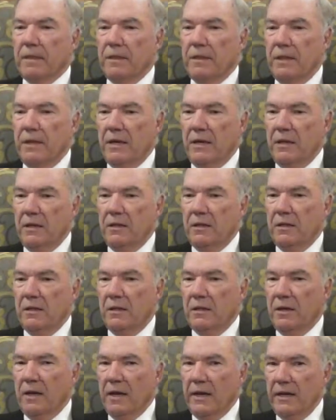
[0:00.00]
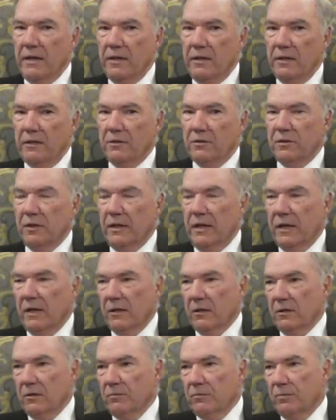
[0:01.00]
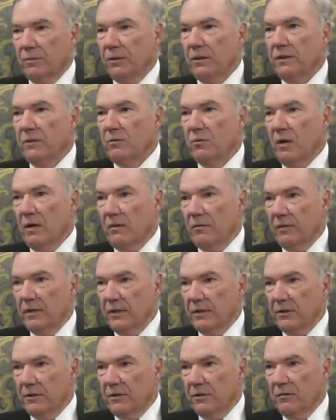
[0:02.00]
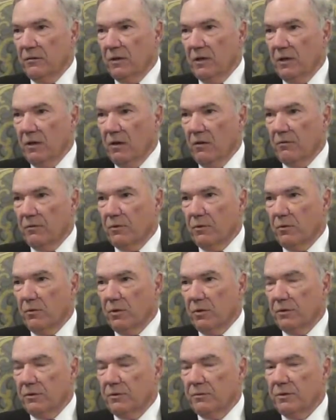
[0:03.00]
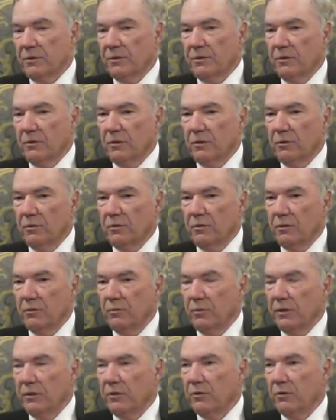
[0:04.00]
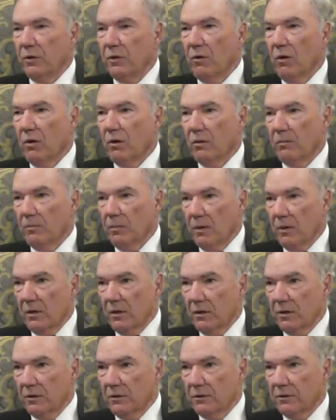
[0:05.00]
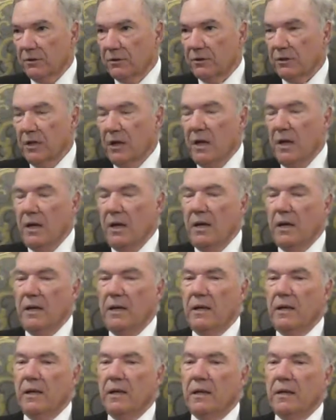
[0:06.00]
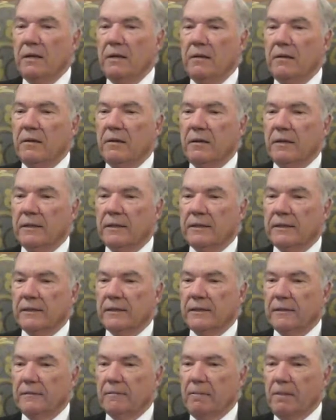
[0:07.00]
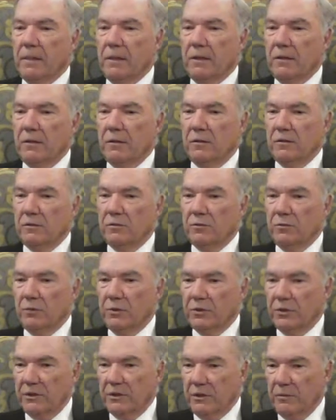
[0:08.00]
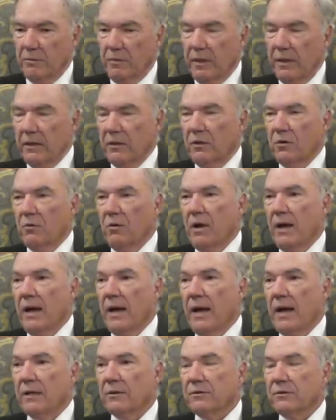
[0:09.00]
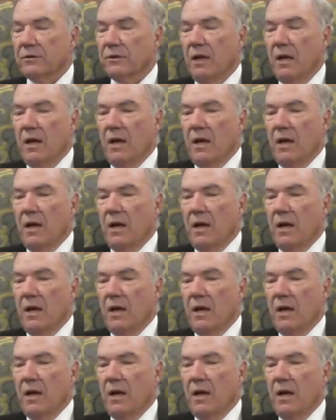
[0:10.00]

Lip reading: Then in the 90s, they had a complete renovation of the golf course, which included redoing all the bunkers and switching to bent grass.